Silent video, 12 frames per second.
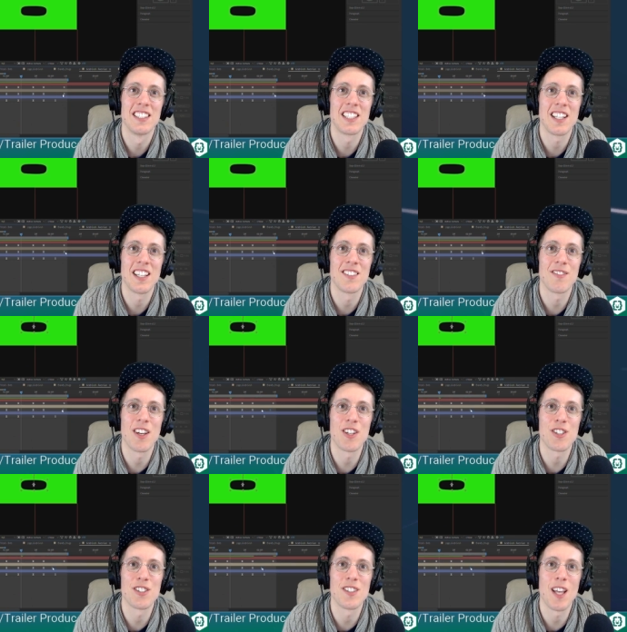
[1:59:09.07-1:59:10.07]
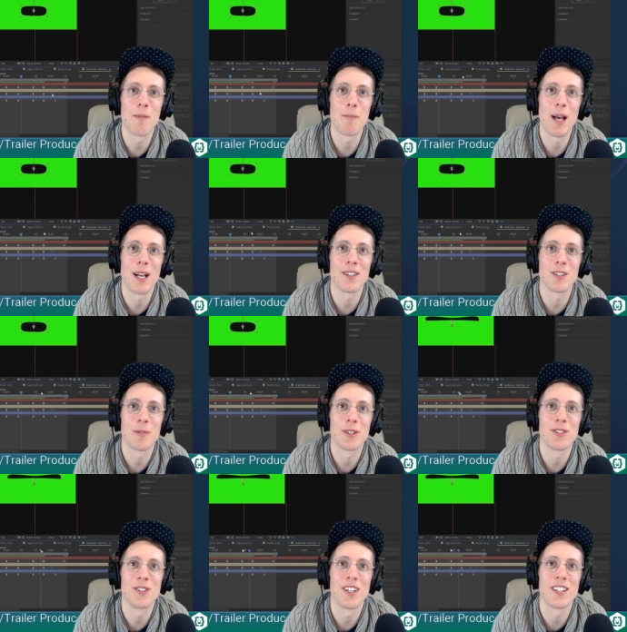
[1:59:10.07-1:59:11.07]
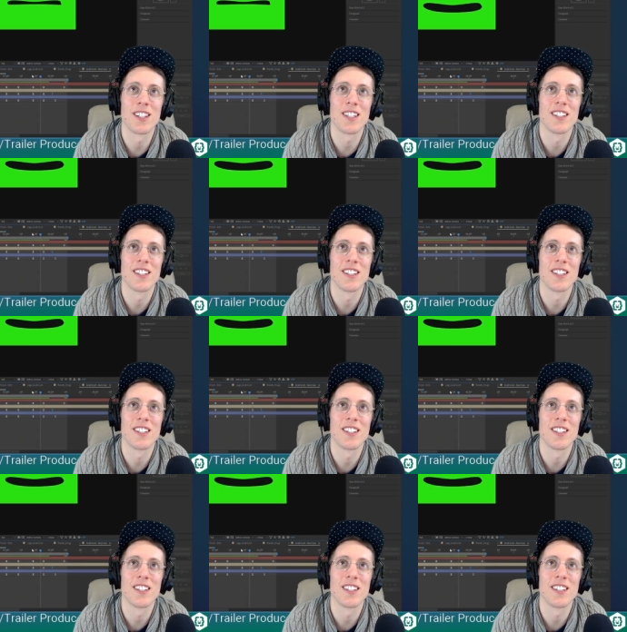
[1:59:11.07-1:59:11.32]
His face should snap back a little bit sooner, I think.